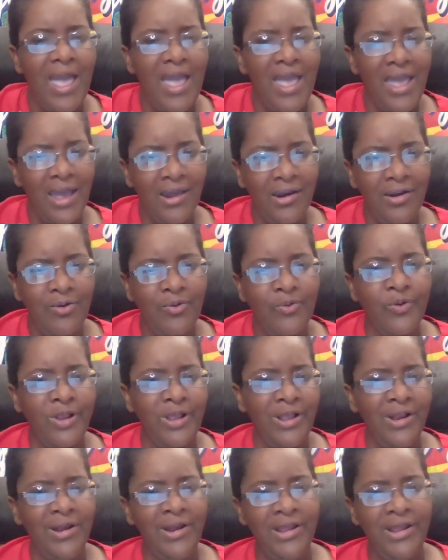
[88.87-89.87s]

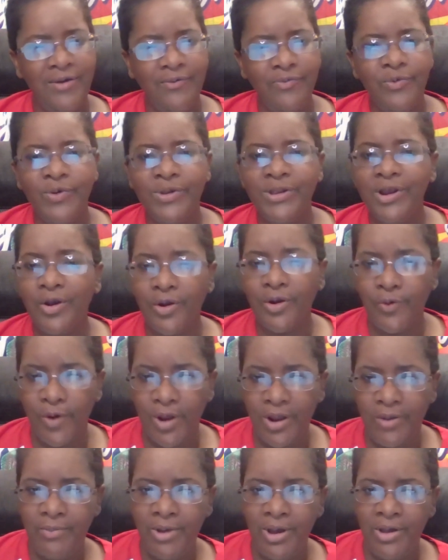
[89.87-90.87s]
Ellery lived with her
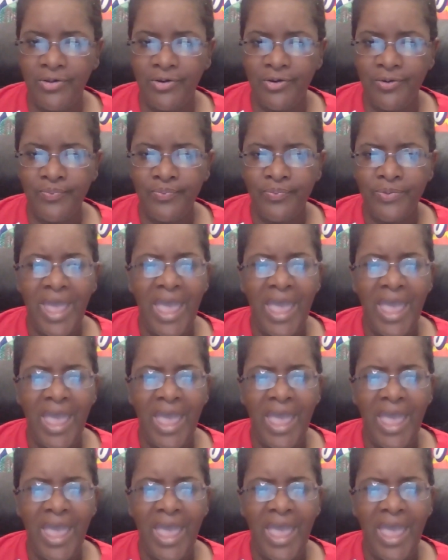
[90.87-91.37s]
grandmother,